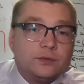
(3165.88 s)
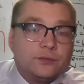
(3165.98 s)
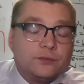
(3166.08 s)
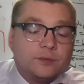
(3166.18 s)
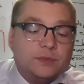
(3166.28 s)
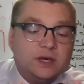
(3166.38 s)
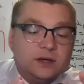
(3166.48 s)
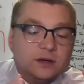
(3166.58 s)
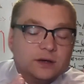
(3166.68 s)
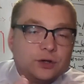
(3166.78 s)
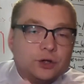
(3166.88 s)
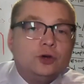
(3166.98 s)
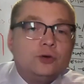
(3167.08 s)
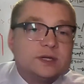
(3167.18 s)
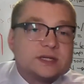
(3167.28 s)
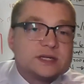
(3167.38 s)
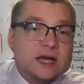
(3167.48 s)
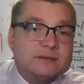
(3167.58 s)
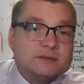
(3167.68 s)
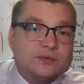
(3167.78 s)
from the human
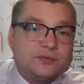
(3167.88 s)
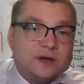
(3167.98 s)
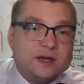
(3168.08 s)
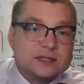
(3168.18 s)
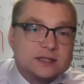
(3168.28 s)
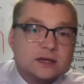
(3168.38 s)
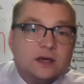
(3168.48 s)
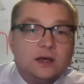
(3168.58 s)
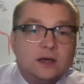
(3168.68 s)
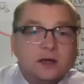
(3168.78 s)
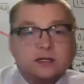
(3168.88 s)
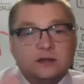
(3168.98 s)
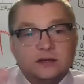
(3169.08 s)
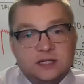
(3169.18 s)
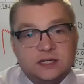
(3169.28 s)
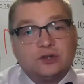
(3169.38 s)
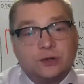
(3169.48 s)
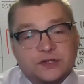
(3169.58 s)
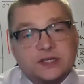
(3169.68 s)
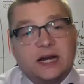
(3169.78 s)
side of the fence to the
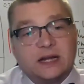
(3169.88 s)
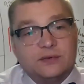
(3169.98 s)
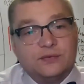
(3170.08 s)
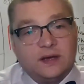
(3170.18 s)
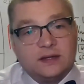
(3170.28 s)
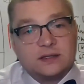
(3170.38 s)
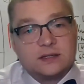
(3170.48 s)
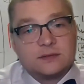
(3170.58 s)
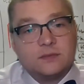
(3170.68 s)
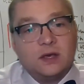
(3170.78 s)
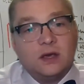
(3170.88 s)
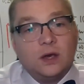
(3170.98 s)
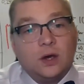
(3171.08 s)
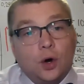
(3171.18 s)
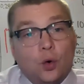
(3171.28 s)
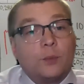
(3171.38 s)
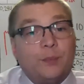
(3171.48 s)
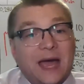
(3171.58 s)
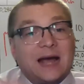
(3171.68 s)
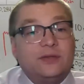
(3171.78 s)
digital side of the fence, or
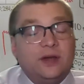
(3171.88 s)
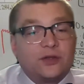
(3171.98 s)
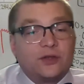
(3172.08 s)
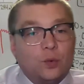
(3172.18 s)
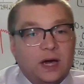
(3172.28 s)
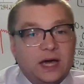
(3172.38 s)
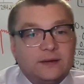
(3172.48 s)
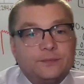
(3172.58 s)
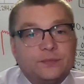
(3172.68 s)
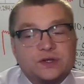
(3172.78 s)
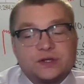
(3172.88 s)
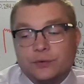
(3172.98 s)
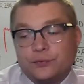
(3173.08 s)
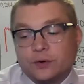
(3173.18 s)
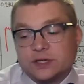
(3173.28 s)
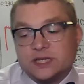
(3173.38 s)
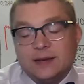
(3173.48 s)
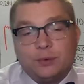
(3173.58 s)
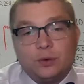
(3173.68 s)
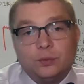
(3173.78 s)
back the other way. So for
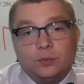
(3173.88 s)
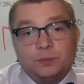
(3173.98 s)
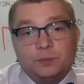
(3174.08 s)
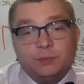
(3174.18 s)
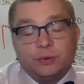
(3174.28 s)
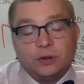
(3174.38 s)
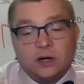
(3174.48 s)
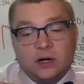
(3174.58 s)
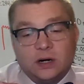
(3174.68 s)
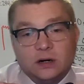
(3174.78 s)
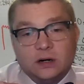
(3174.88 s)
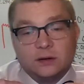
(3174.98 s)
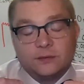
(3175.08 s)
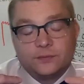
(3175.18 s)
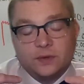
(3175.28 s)
example, when people are